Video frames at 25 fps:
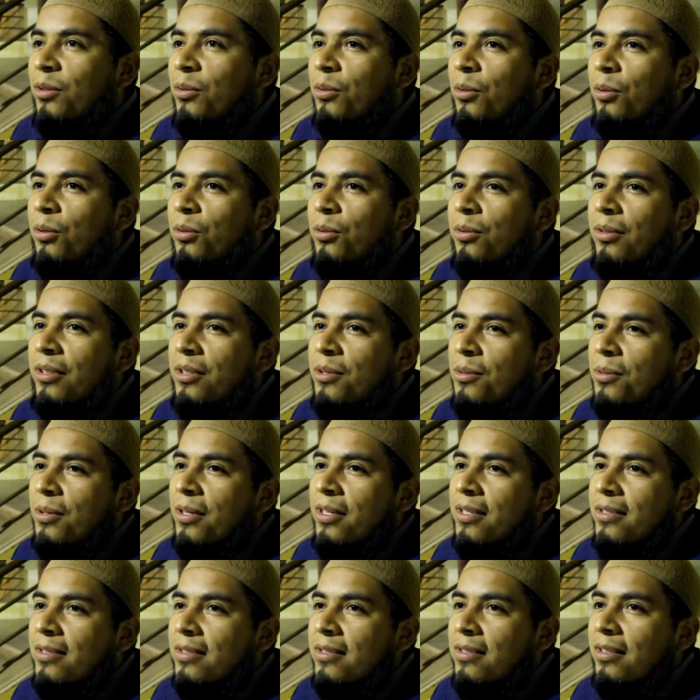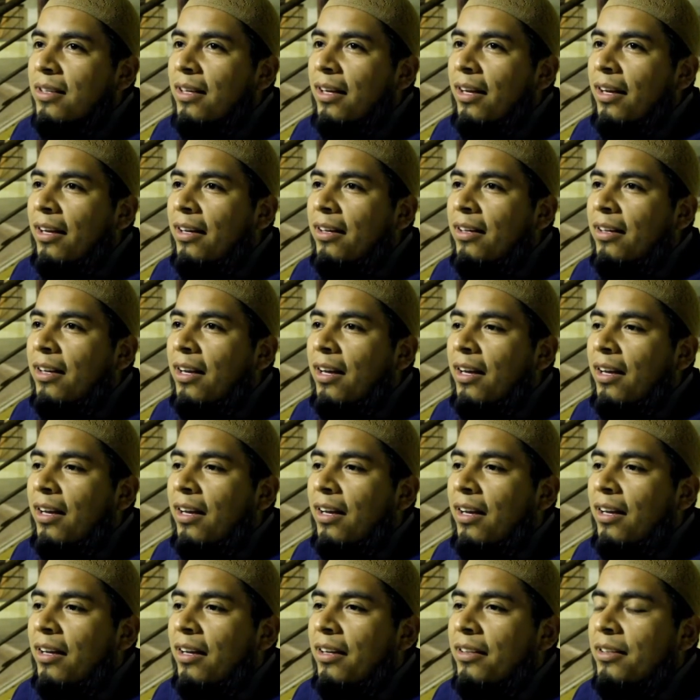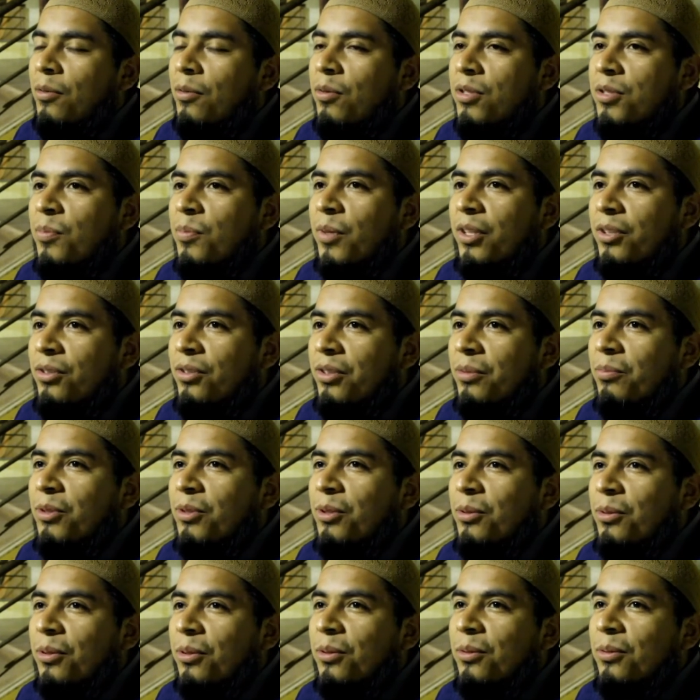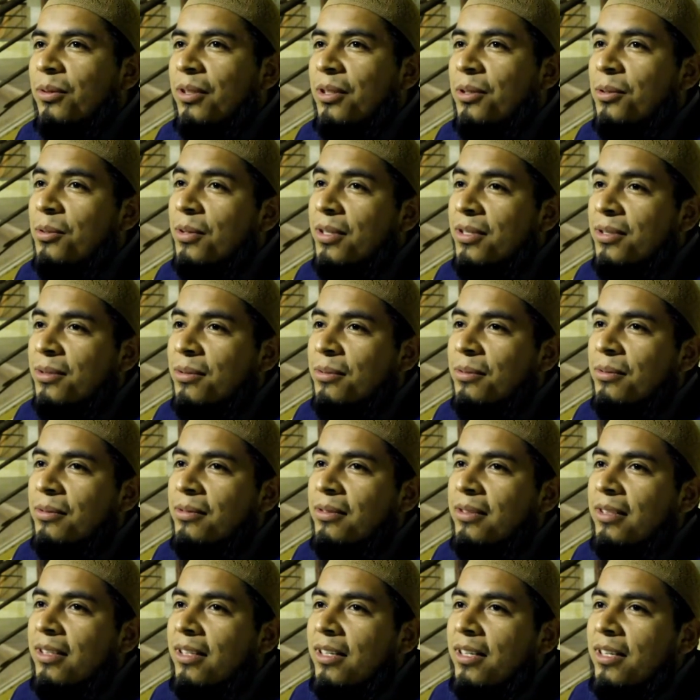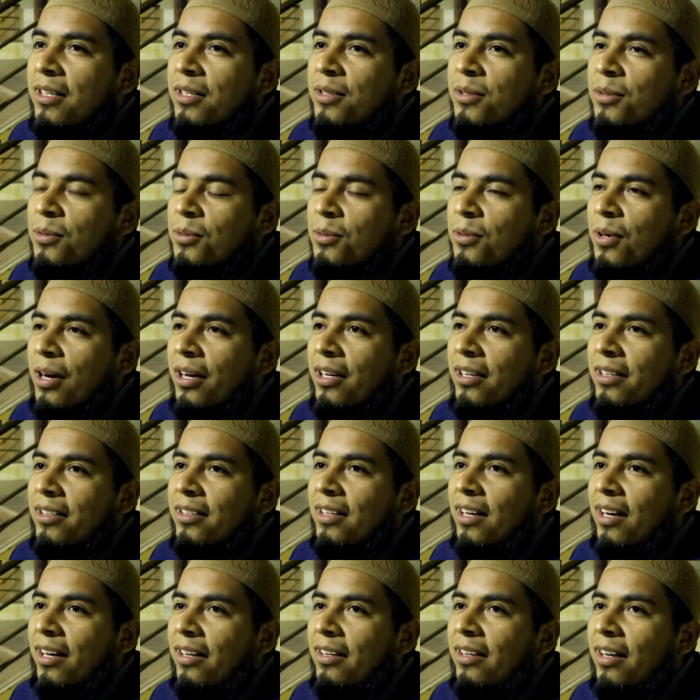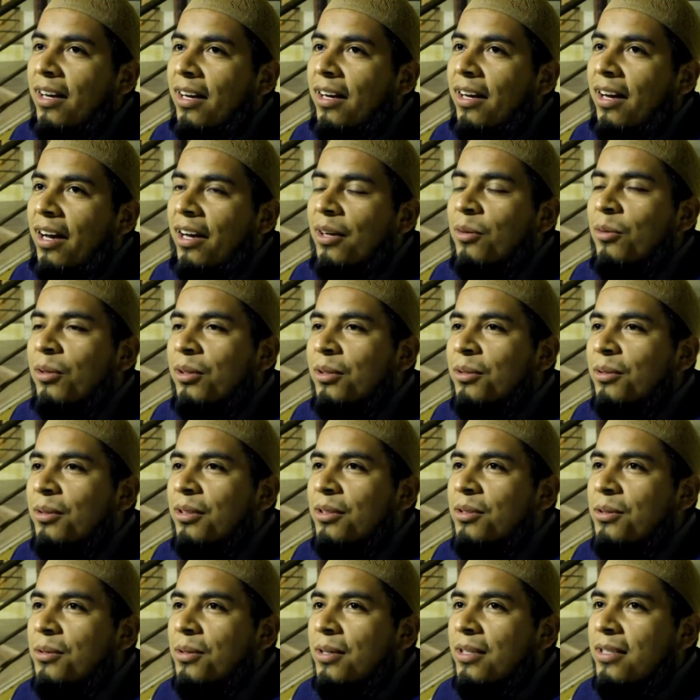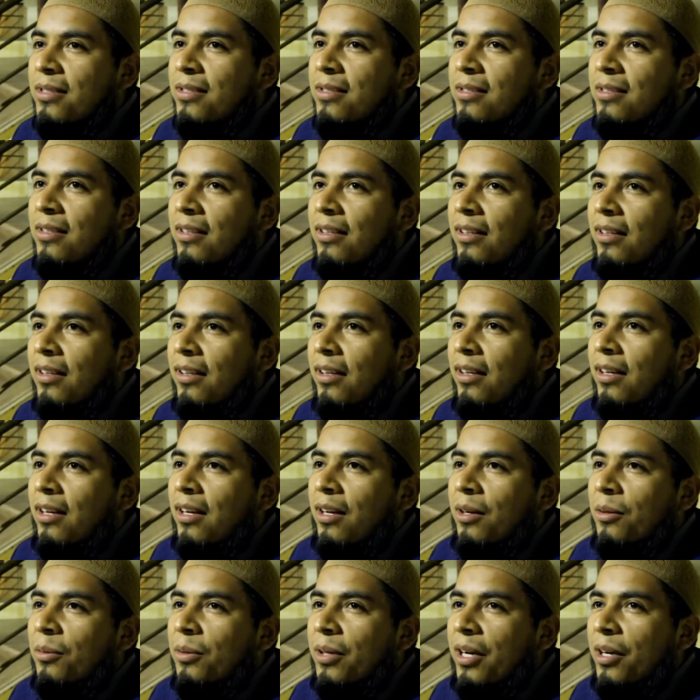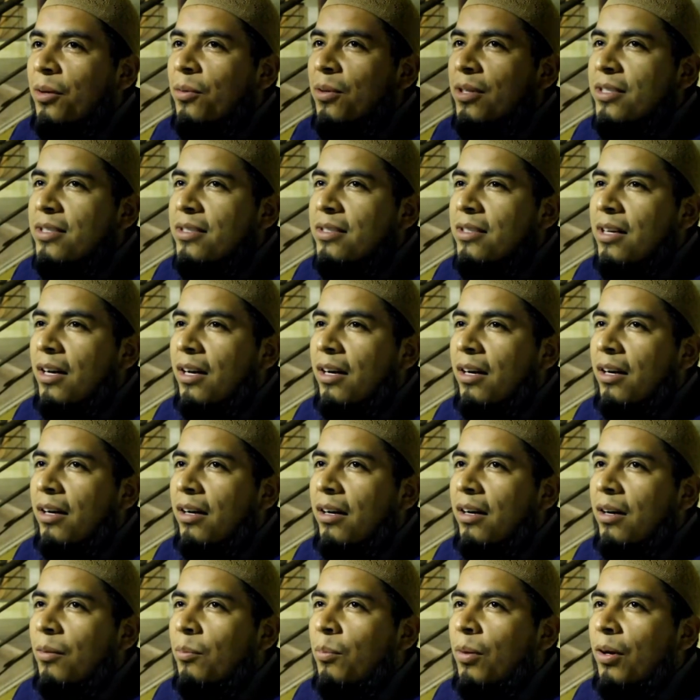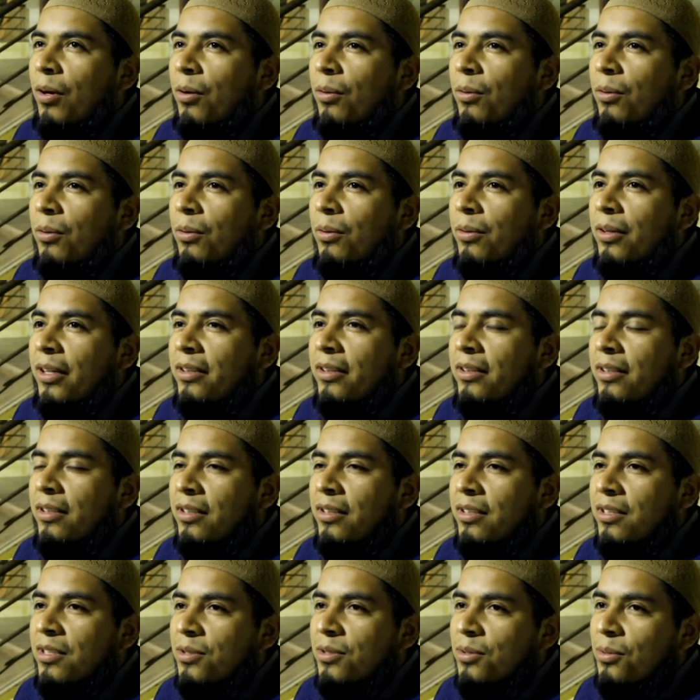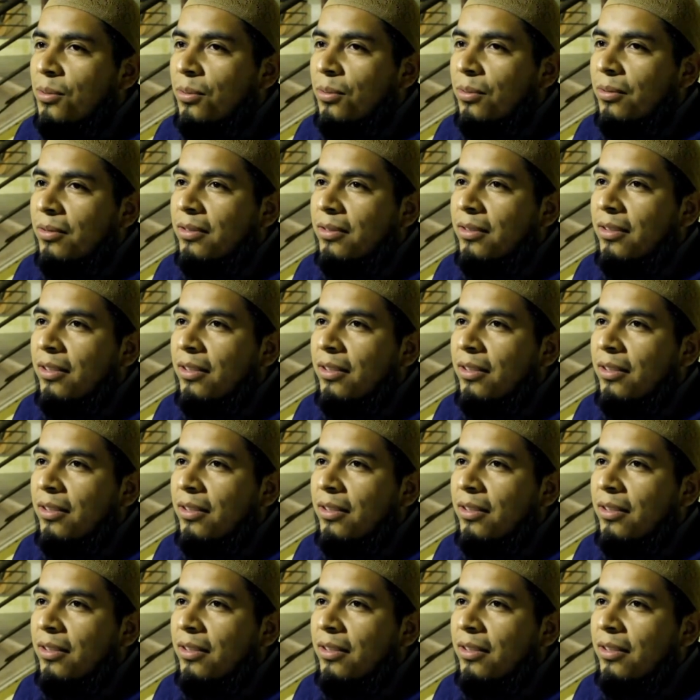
to go to the US, and that was my dream to go to the US too. So I went to the US when I was about 19 years old.